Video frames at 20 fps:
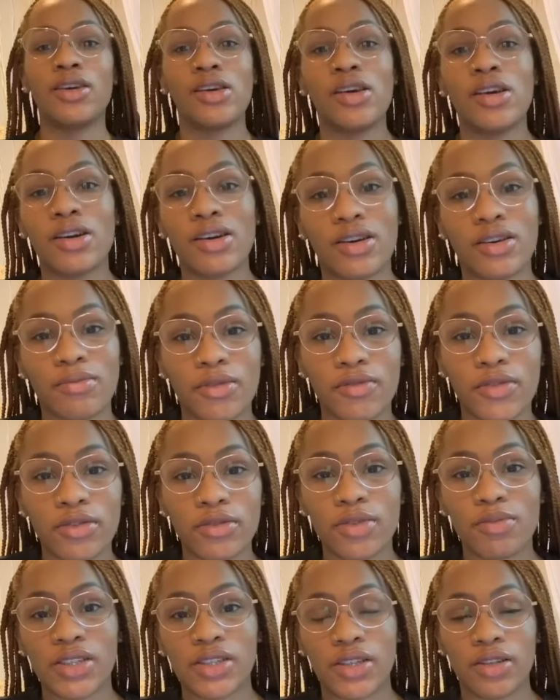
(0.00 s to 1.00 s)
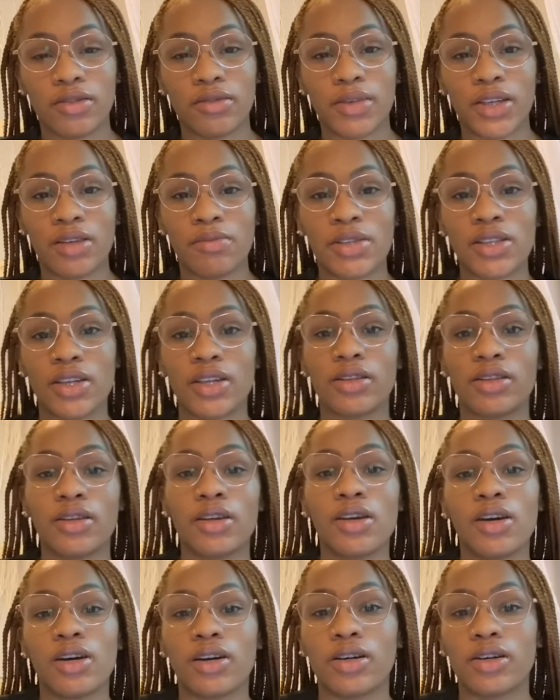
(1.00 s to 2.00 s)
if you're new to my channel, my name is Nelly.
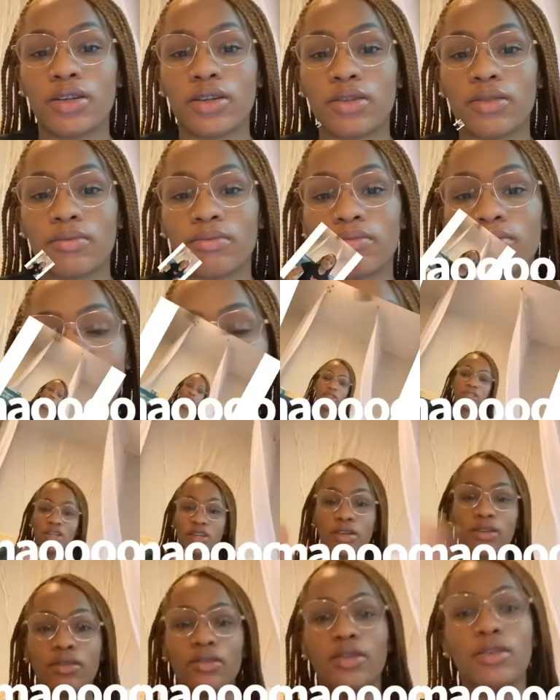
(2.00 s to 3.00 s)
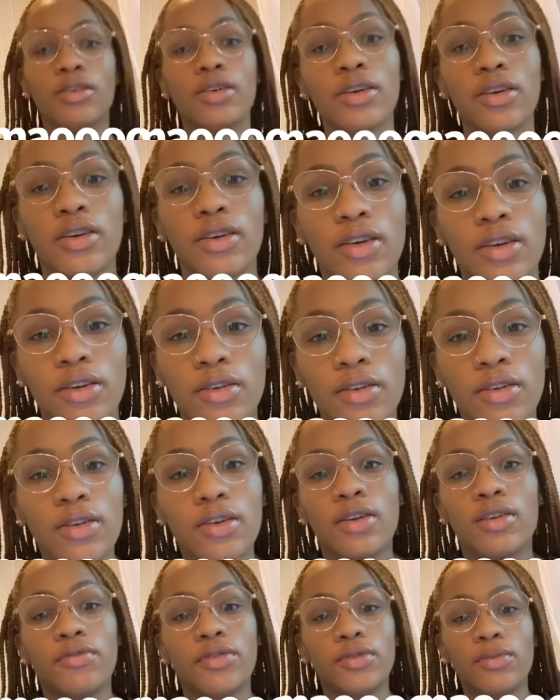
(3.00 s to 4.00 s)
Hey y'all,
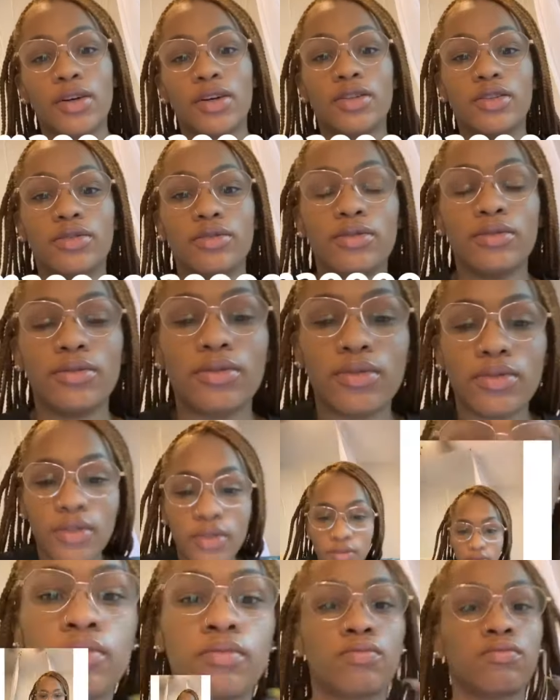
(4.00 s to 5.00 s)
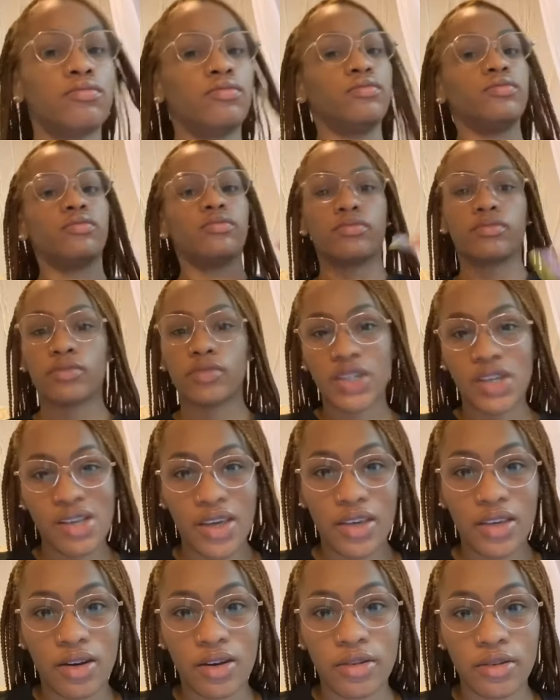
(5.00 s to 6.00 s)
if you are new,
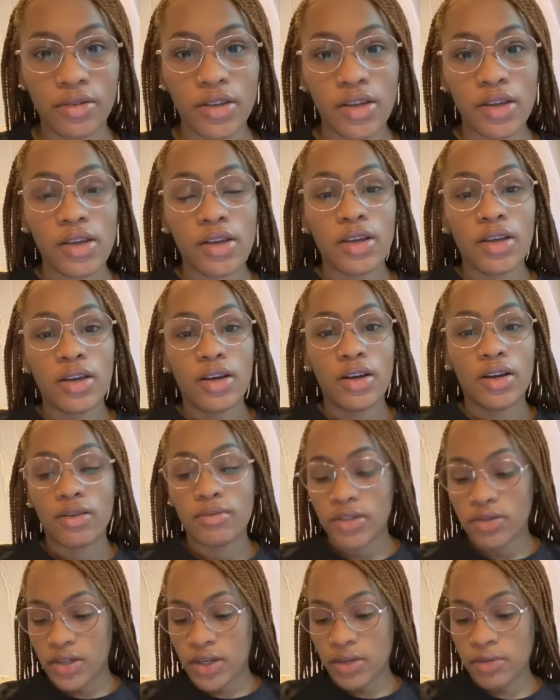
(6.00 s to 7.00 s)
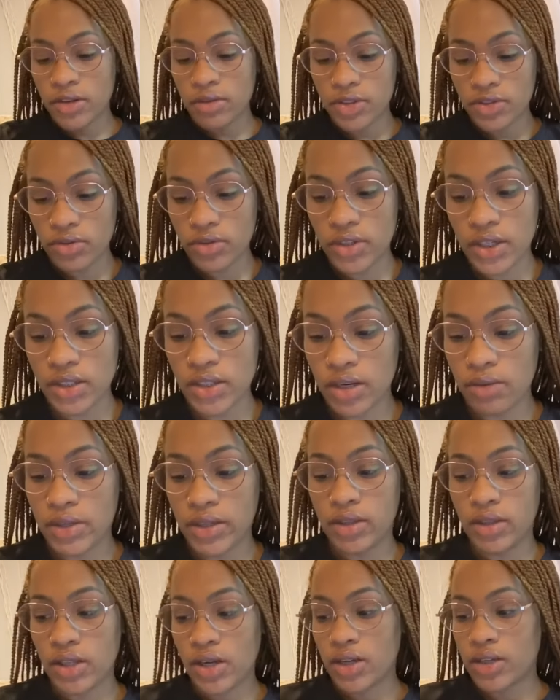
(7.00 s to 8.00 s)
hey y'all, so today I'm going to be showing you guys how to
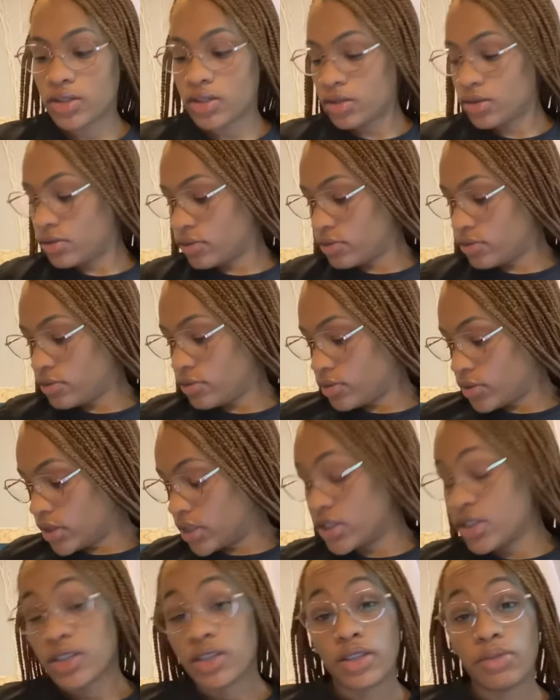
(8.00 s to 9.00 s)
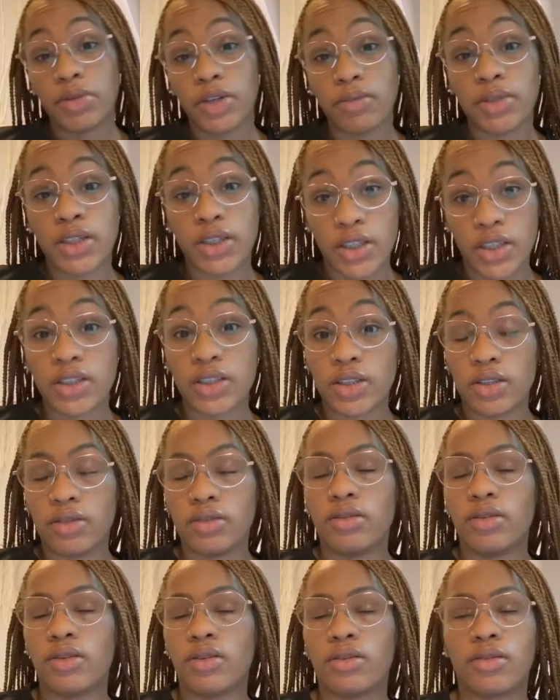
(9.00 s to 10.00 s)
make locks, permanent instant.
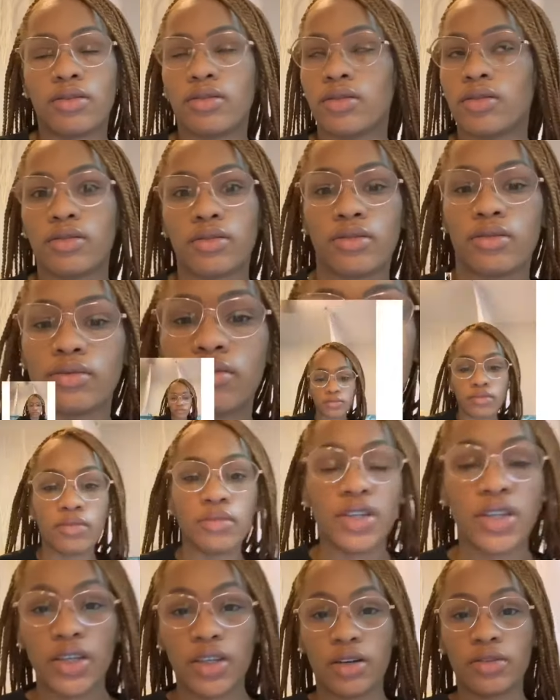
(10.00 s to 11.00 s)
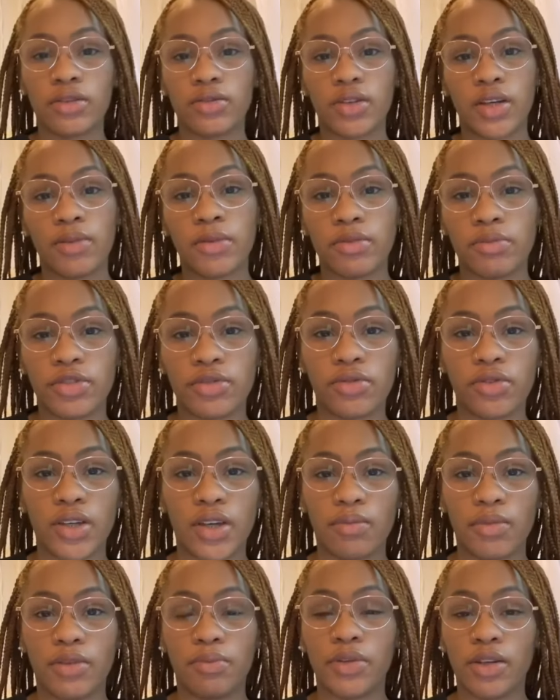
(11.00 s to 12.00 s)
Hey y'all, so today I'm going to be showing you
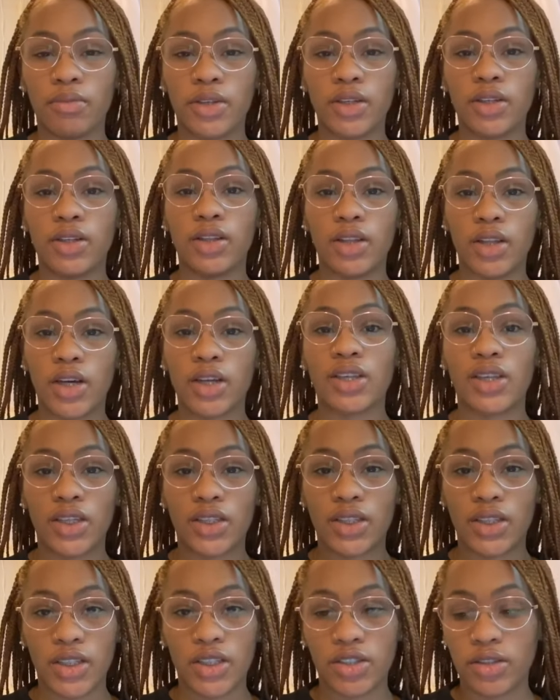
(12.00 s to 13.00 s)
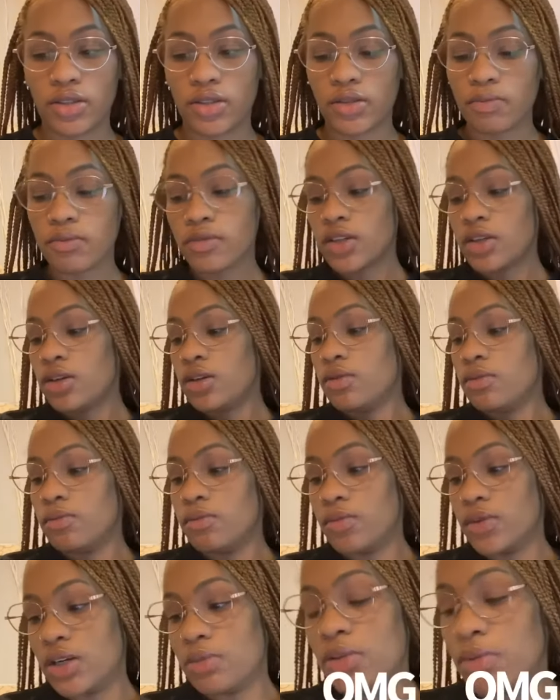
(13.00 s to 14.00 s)
how to make permanent lock extensions.
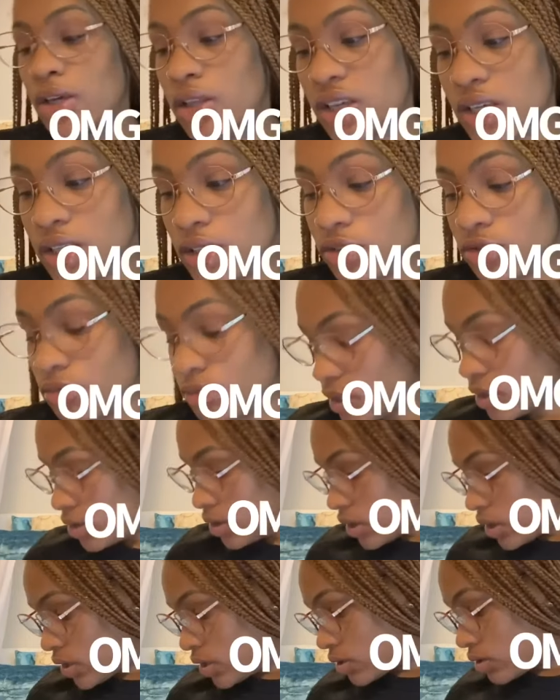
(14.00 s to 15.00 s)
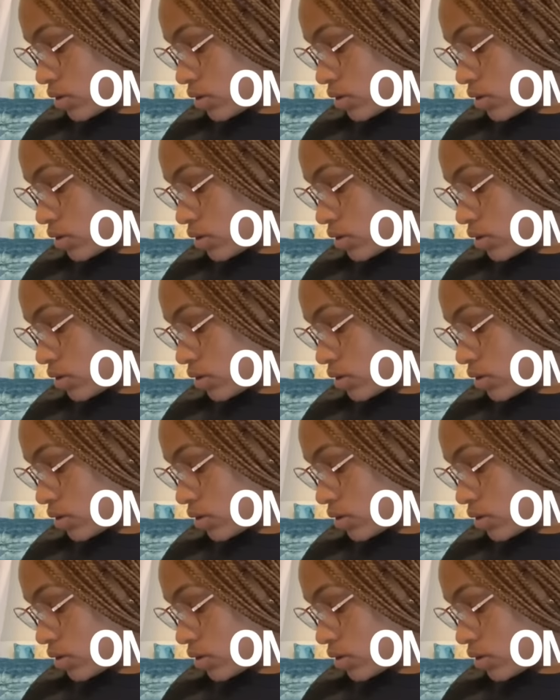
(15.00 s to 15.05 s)
What I mean by that is you make a lock